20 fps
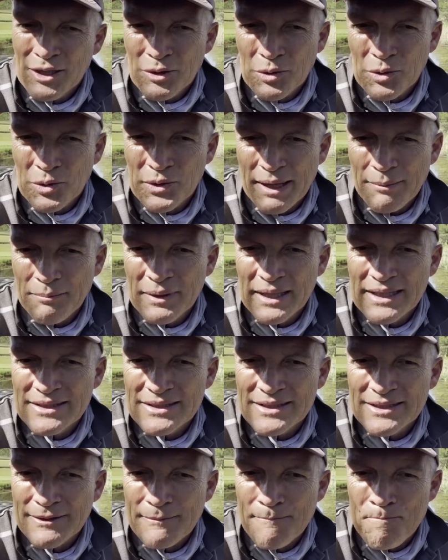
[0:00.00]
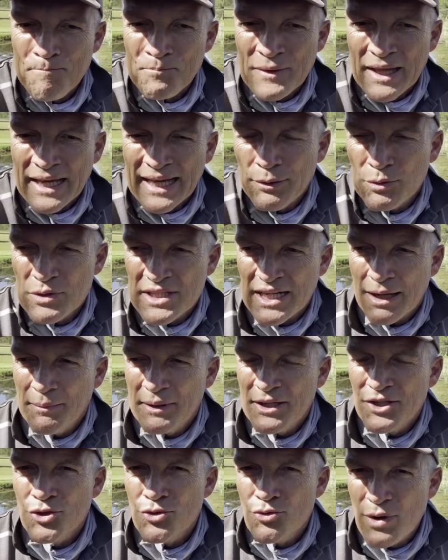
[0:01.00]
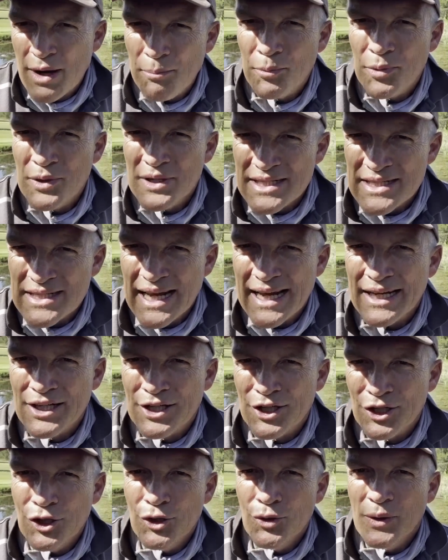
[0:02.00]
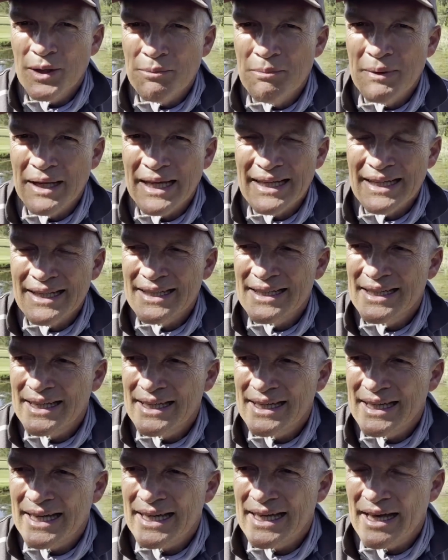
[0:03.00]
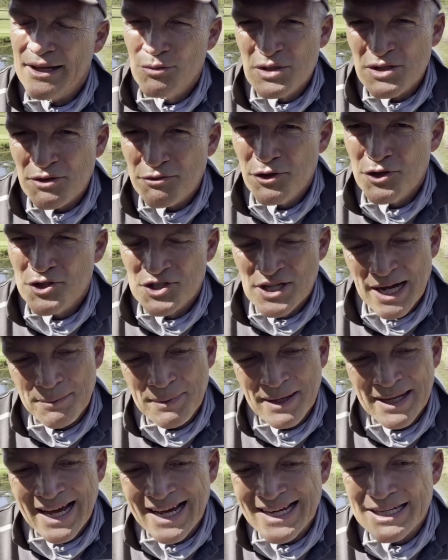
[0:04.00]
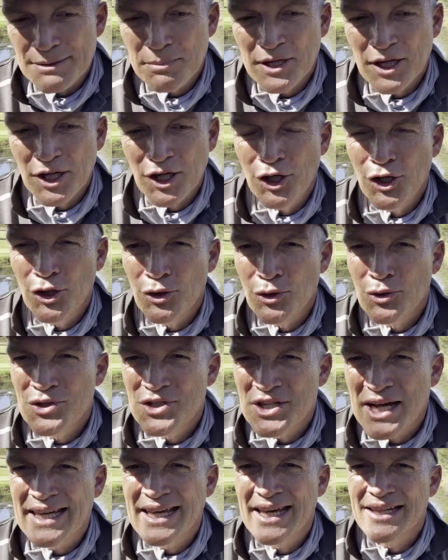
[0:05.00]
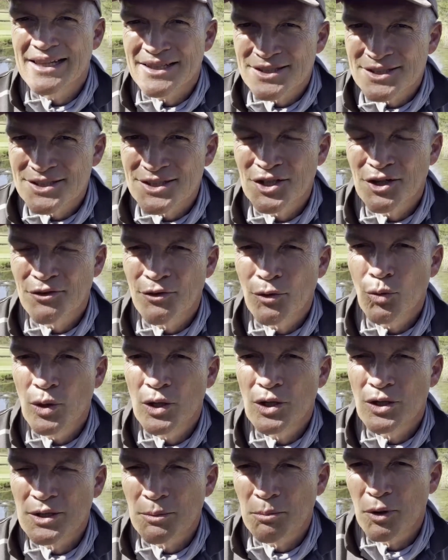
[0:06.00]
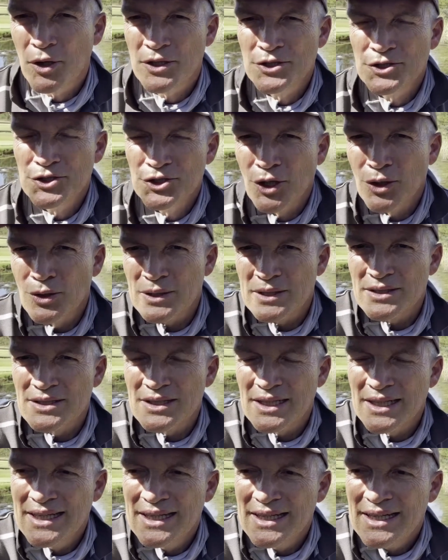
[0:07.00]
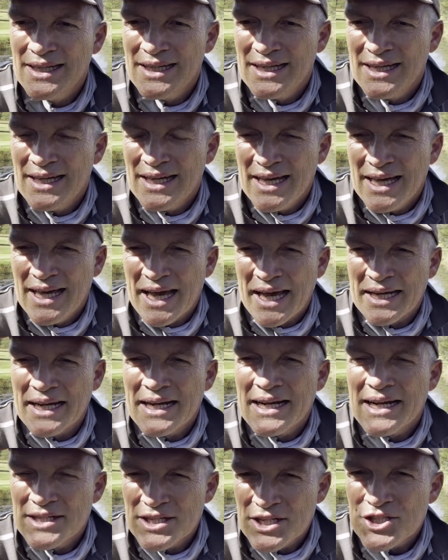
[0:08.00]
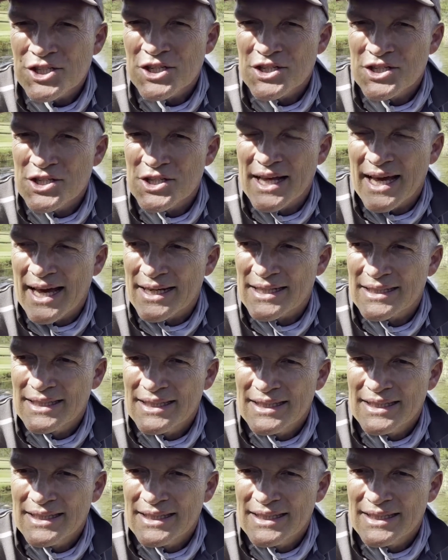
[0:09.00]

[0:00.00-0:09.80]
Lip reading: Well, that means he was coming to represent you and me. It was the first time he lined up in a queue, taking the sin of the world upon his shoulders. And in addition to that,